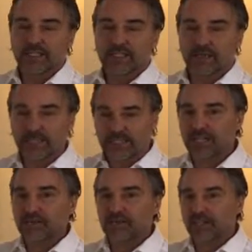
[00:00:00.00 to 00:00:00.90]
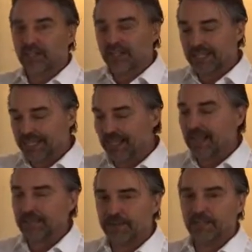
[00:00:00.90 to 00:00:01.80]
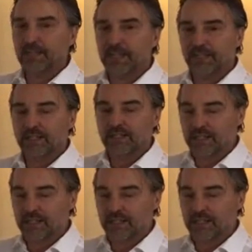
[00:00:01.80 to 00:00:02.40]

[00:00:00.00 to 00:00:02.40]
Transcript: your materials cannot be value